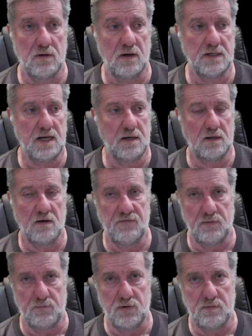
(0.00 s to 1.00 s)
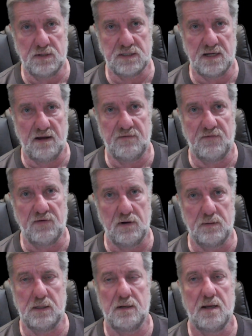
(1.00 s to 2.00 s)
I tend to go for the brim to save the
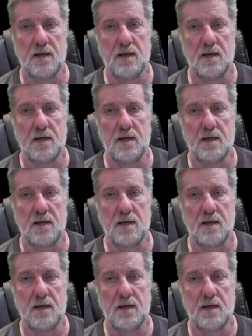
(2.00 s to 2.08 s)
filament,